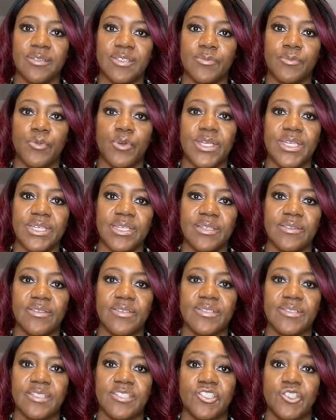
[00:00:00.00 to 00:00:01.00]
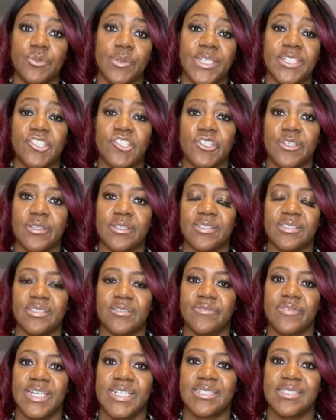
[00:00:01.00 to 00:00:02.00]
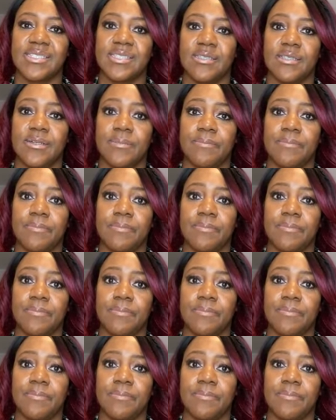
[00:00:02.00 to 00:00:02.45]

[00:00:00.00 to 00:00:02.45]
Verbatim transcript: bringing the situation that's affecting them,